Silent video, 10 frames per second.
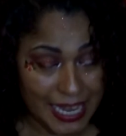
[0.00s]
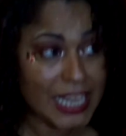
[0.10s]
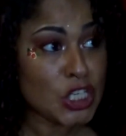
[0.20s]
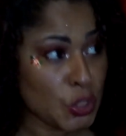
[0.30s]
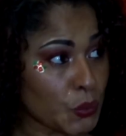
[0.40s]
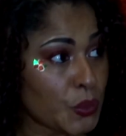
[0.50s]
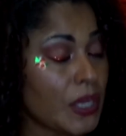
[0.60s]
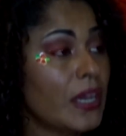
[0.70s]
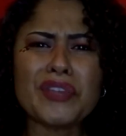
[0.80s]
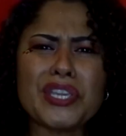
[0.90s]
I do.
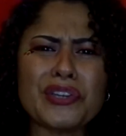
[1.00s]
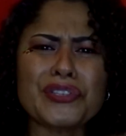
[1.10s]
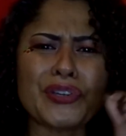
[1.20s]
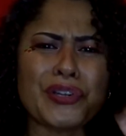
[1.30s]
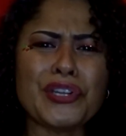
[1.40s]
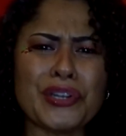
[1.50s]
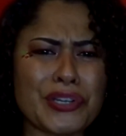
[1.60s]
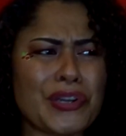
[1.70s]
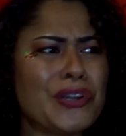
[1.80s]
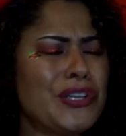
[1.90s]
Every year is earlier
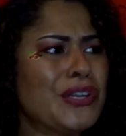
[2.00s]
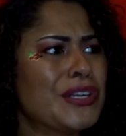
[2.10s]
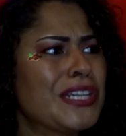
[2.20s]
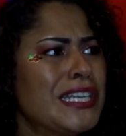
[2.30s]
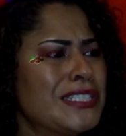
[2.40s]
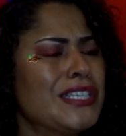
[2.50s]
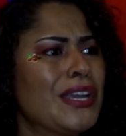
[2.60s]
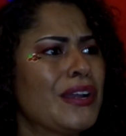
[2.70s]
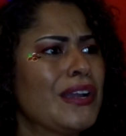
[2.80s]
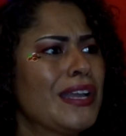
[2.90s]
and earlier. This
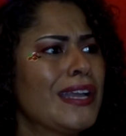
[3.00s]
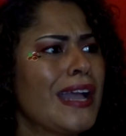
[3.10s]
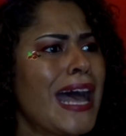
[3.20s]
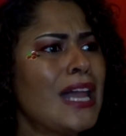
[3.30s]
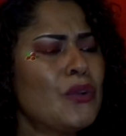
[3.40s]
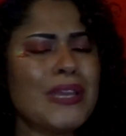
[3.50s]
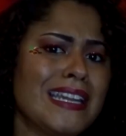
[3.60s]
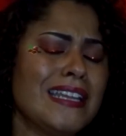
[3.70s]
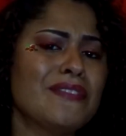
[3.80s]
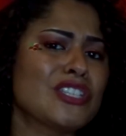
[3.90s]
year, Halloween
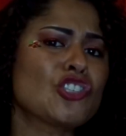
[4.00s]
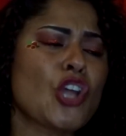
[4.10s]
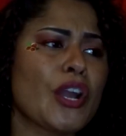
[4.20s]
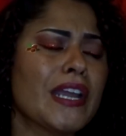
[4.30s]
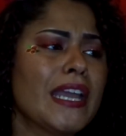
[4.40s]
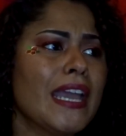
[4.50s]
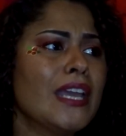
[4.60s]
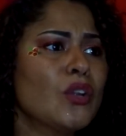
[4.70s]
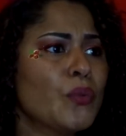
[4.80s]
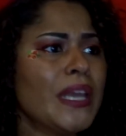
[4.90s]
didn't even start,
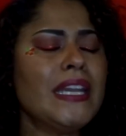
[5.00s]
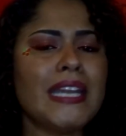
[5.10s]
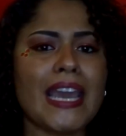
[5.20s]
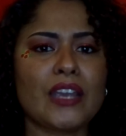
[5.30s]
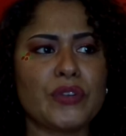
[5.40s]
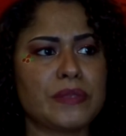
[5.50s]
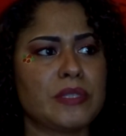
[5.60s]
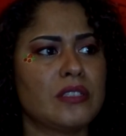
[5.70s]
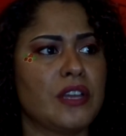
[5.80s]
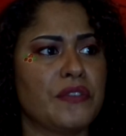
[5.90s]
and already they had
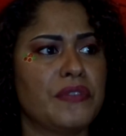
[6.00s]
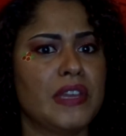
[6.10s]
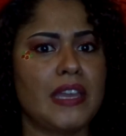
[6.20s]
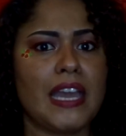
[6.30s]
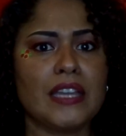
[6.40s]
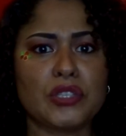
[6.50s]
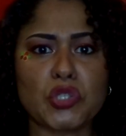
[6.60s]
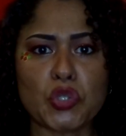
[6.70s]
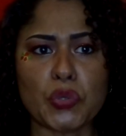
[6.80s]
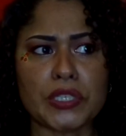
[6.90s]
Christmas stuff at the
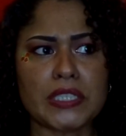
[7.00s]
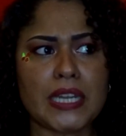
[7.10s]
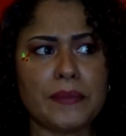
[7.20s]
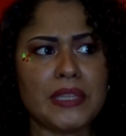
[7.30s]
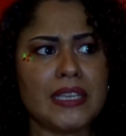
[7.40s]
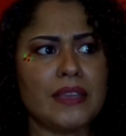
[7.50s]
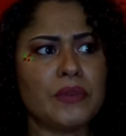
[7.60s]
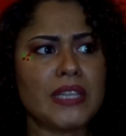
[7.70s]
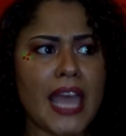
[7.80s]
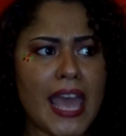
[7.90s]
stores. And I'm thinking,
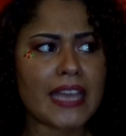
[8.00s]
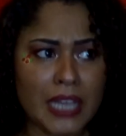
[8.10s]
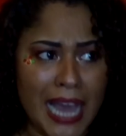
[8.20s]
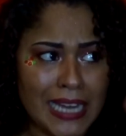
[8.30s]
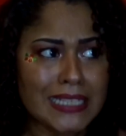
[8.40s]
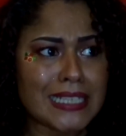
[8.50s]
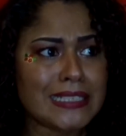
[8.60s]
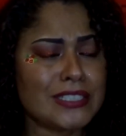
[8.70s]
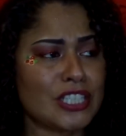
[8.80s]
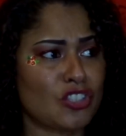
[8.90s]
what the heck? The
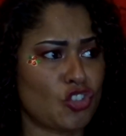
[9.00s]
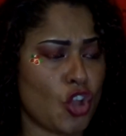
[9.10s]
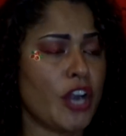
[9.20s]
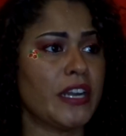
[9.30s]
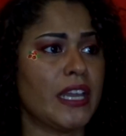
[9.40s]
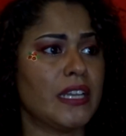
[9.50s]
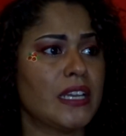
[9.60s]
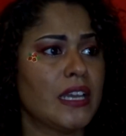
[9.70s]
holidays just started.